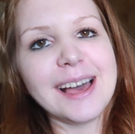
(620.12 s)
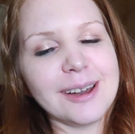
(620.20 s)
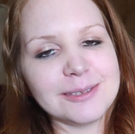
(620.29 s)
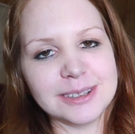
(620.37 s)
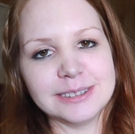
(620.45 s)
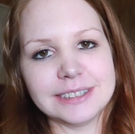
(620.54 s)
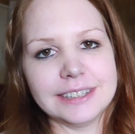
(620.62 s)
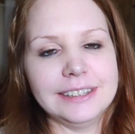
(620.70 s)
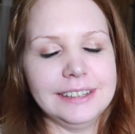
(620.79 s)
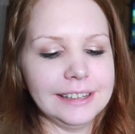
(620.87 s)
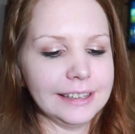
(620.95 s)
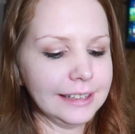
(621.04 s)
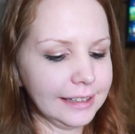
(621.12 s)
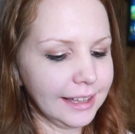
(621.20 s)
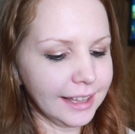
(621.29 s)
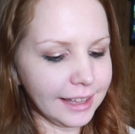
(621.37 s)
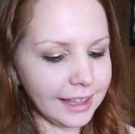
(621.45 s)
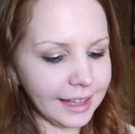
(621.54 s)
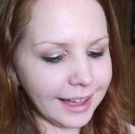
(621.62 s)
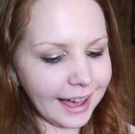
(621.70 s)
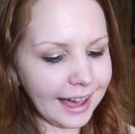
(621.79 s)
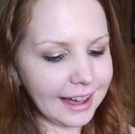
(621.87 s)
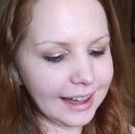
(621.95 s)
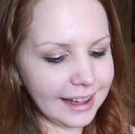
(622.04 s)
I'm just kidding. It.
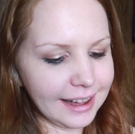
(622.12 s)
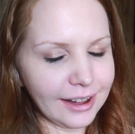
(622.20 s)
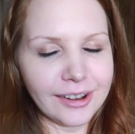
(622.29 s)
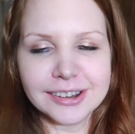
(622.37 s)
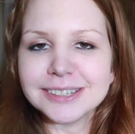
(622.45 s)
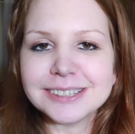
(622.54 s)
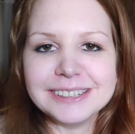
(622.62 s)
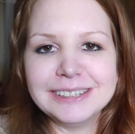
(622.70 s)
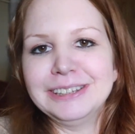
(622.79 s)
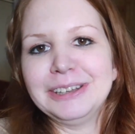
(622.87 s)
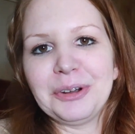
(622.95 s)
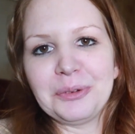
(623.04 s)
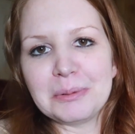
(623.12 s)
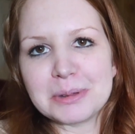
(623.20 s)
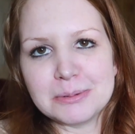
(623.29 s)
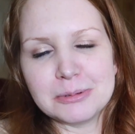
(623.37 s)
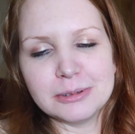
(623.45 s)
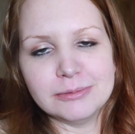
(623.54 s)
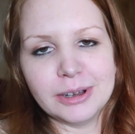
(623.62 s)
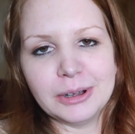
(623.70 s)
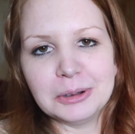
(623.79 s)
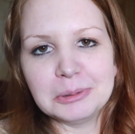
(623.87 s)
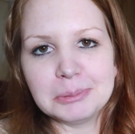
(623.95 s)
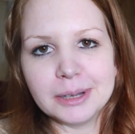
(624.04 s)
I honestly didn't know what people would
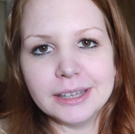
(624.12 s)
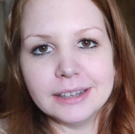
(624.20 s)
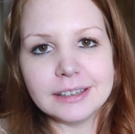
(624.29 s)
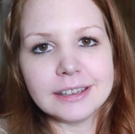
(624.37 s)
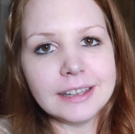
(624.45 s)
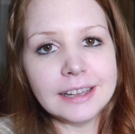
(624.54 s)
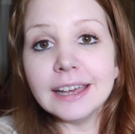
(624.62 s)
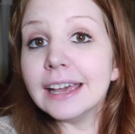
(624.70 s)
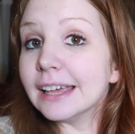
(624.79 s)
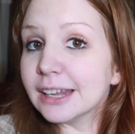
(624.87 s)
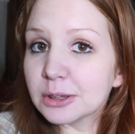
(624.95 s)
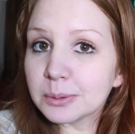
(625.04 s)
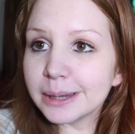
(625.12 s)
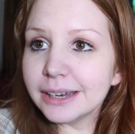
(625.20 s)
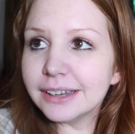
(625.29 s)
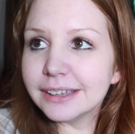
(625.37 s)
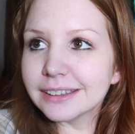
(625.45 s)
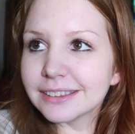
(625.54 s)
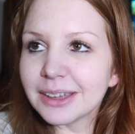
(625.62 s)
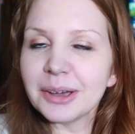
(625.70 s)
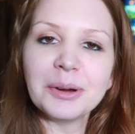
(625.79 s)
vote, but it is what it is.